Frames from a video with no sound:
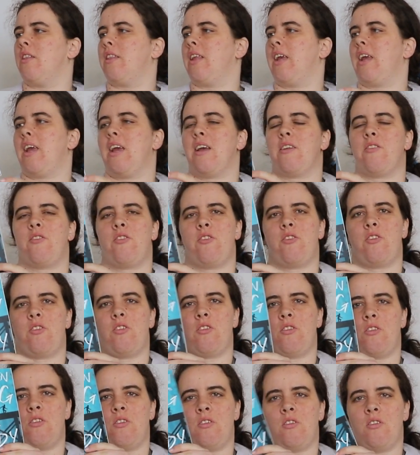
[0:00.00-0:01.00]
they had
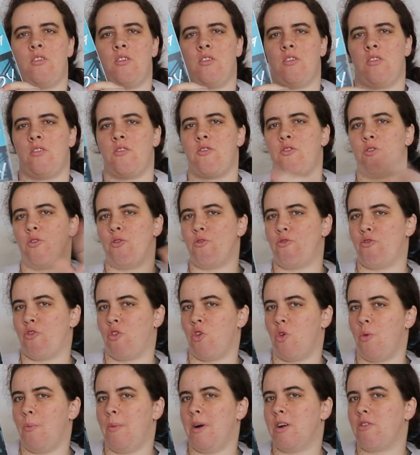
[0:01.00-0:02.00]
to do
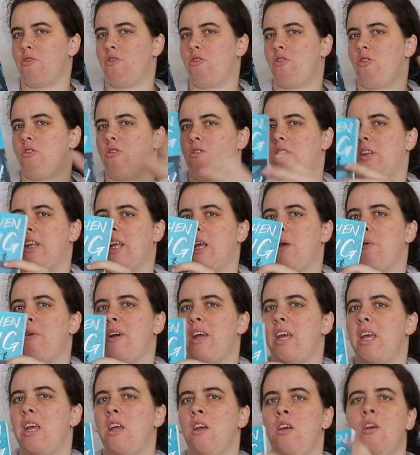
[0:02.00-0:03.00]
too much
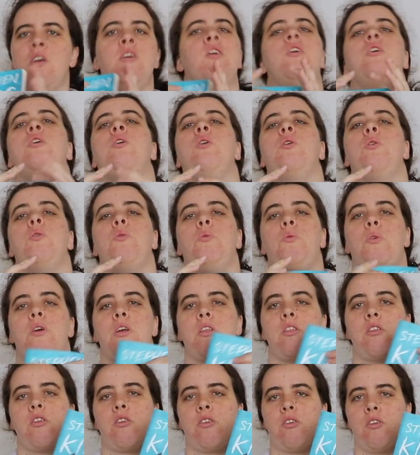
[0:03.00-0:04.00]
leeway
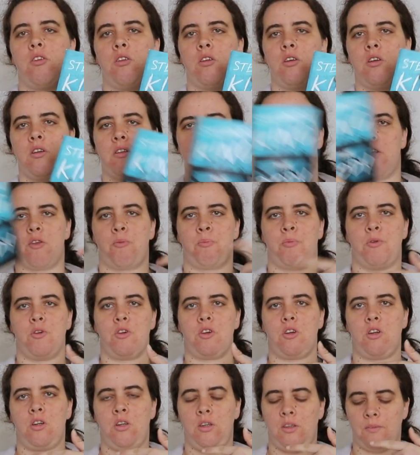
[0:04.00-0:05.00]
with this
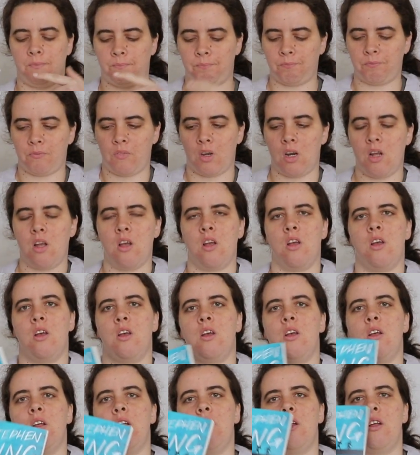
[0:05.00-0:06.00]
book.
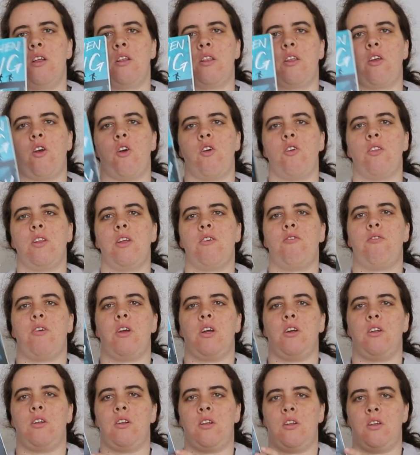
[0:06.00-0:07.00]
The only
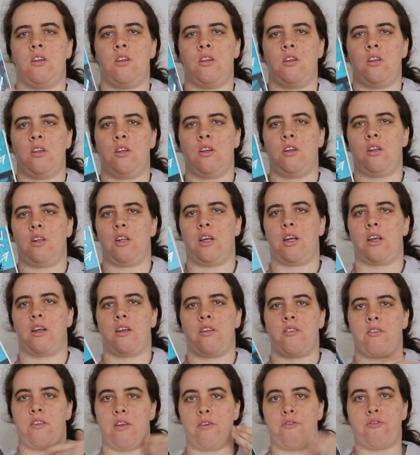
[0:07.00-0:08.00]
real
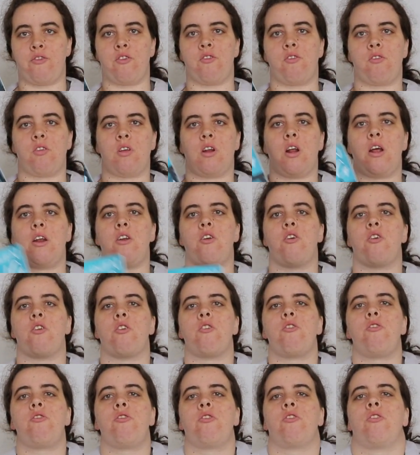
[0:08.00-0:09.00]
like difference that I
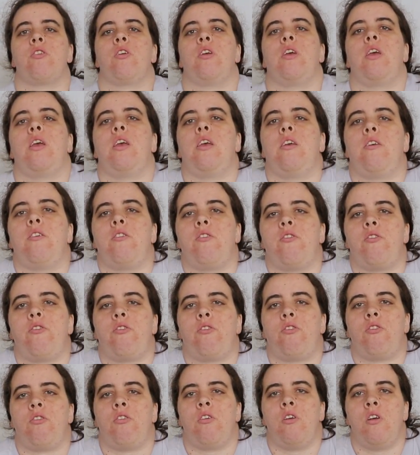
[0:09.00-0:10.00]
noticed
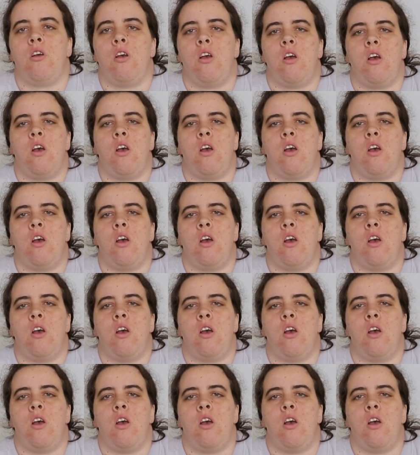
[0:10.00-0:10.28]
is